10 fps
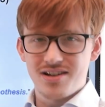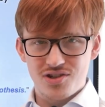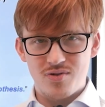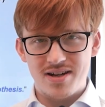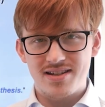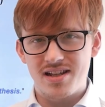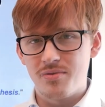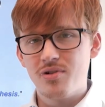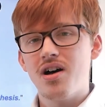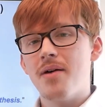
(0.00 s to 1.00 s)
our stressed
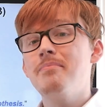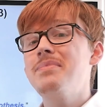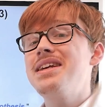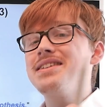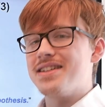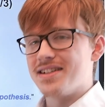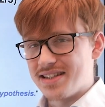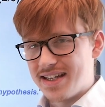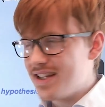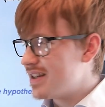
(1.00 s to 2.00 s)
syllable,
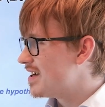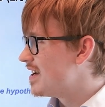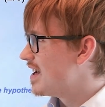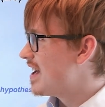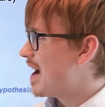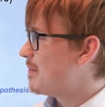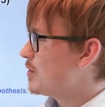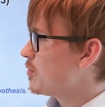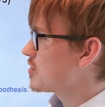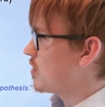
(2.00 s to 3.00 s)
immediately. And we
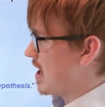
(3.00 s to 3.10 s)
also